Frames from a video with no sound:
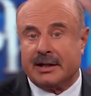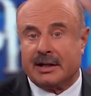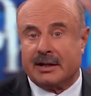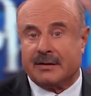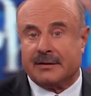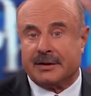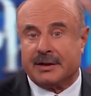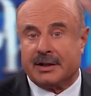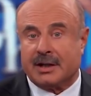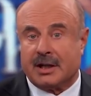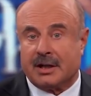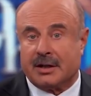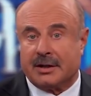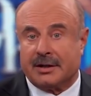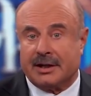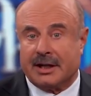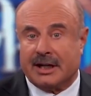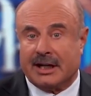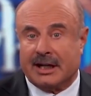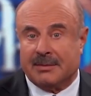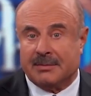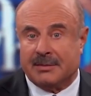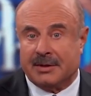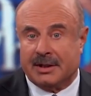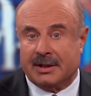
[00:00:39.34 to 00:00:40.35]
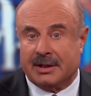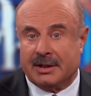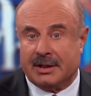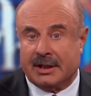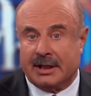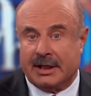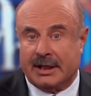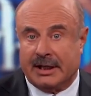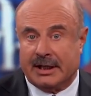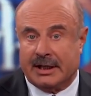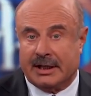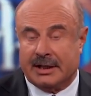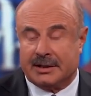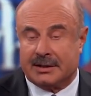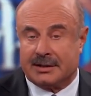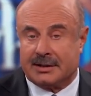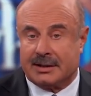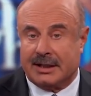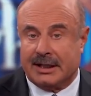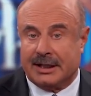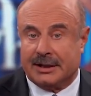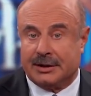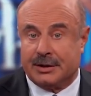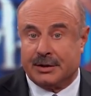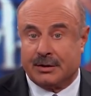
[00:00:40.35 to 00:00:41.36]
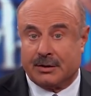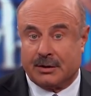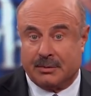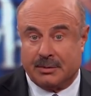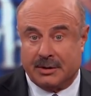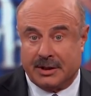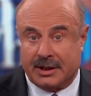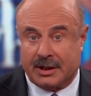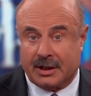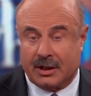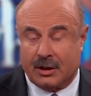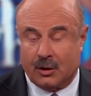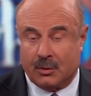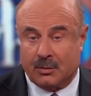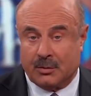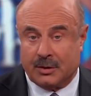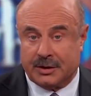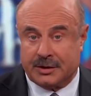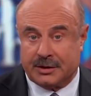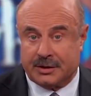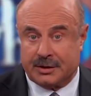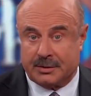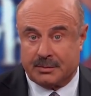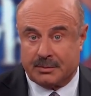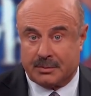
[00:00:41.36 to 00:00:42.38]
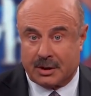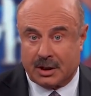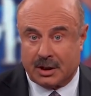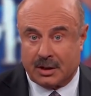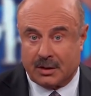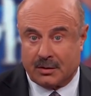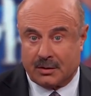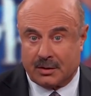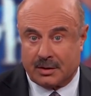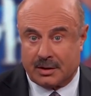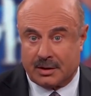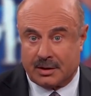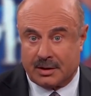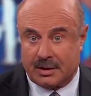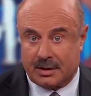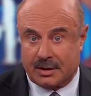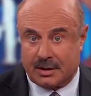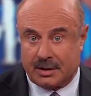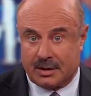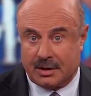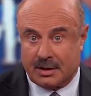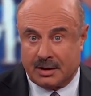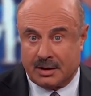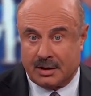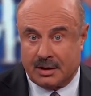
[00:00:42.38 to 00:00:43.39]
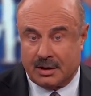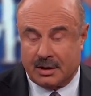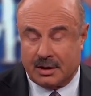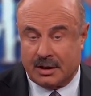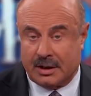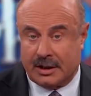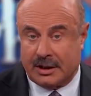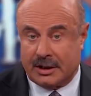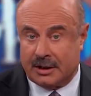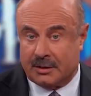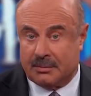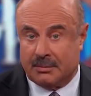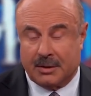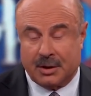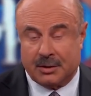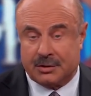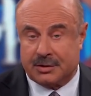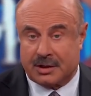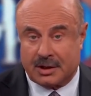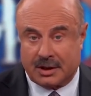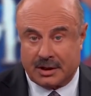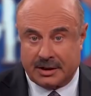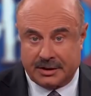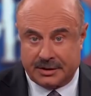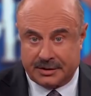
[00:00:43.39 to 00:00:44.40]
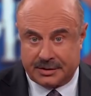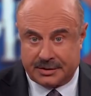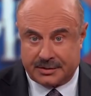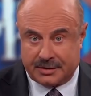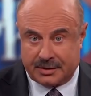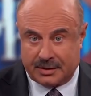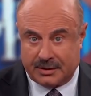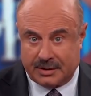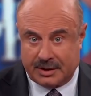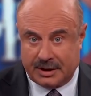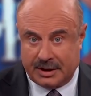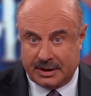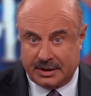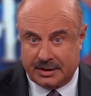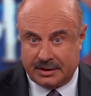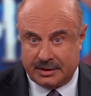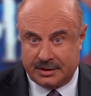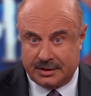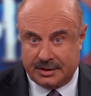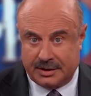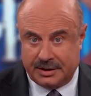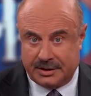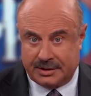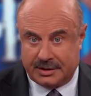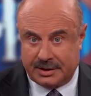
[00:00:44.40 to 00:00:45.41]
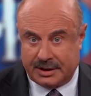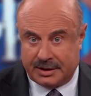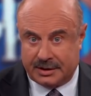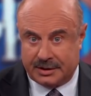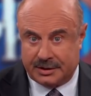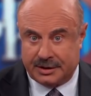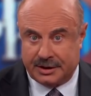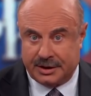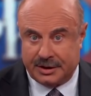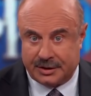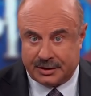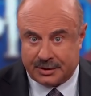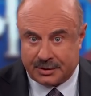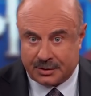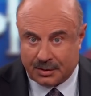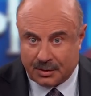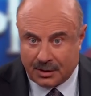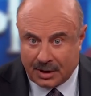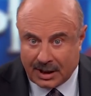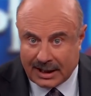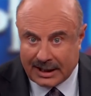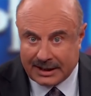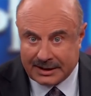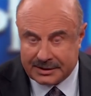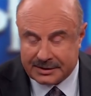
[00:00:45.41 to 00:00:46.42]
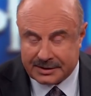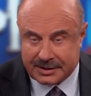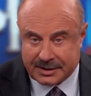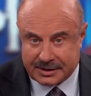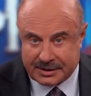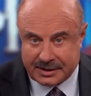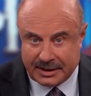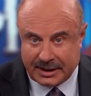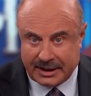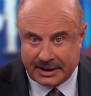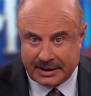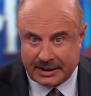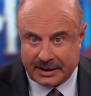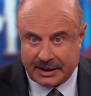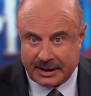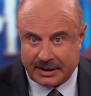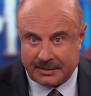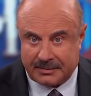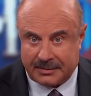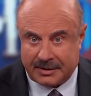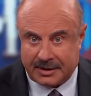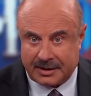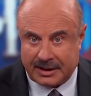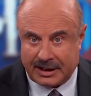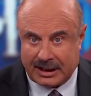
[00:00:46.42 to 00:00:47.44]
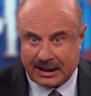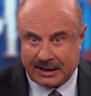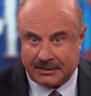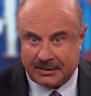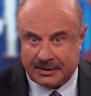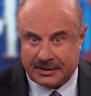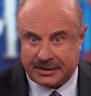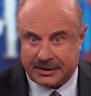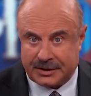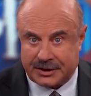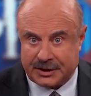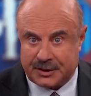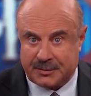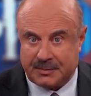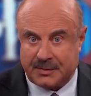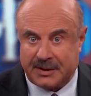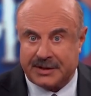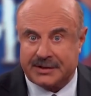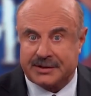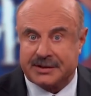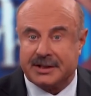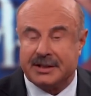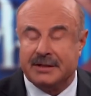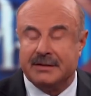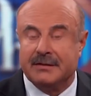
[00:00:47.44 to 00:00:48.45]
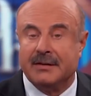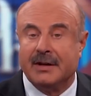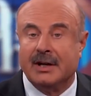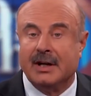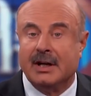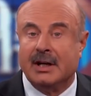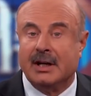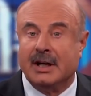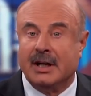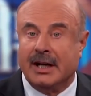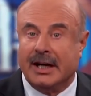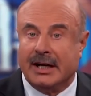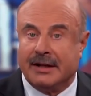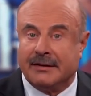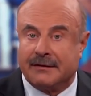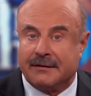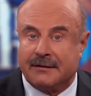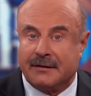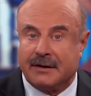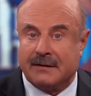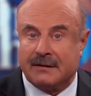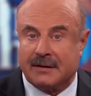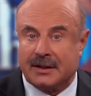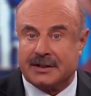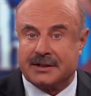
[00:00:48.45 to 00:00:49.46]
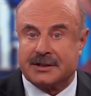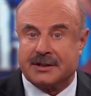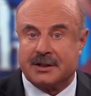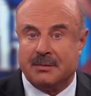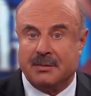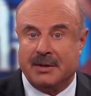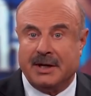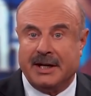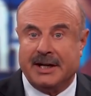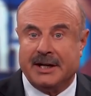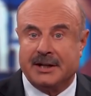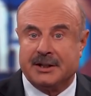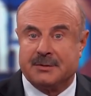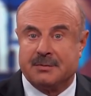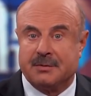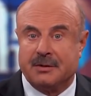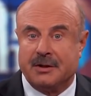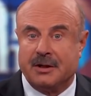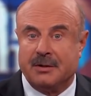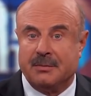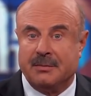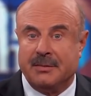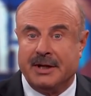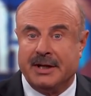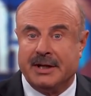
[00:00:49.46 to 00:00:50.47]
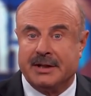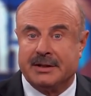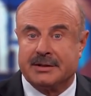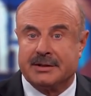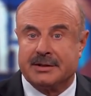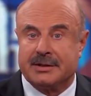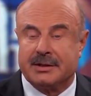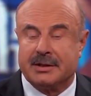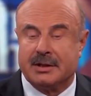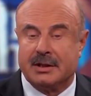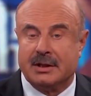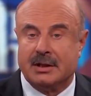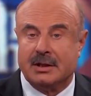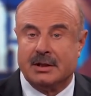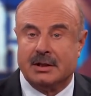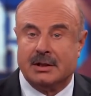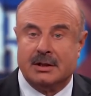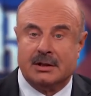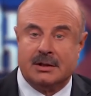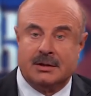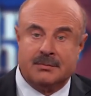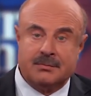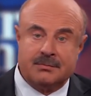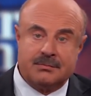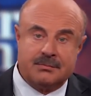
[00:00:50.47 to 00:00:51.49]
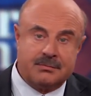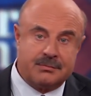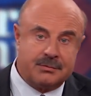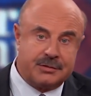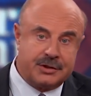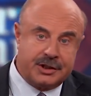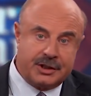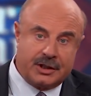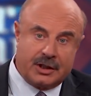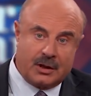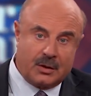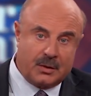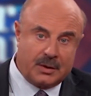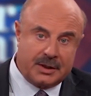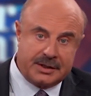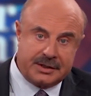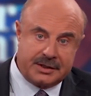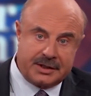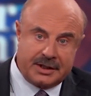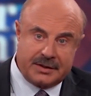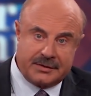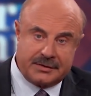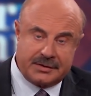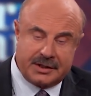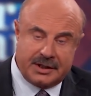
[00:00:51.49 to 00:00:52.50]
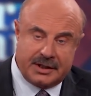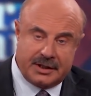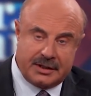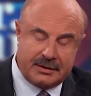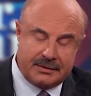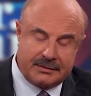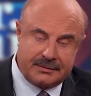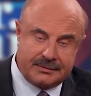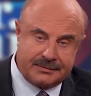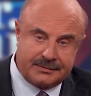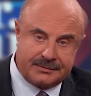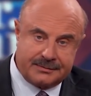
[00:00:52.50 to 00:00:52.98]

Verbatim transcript: care of her daughter Diamond has led to her being homeless, broke, and emotionally destroyed. She says she tries to stand up to Diamond's expensive and frivolous demands, but admits she always gives in.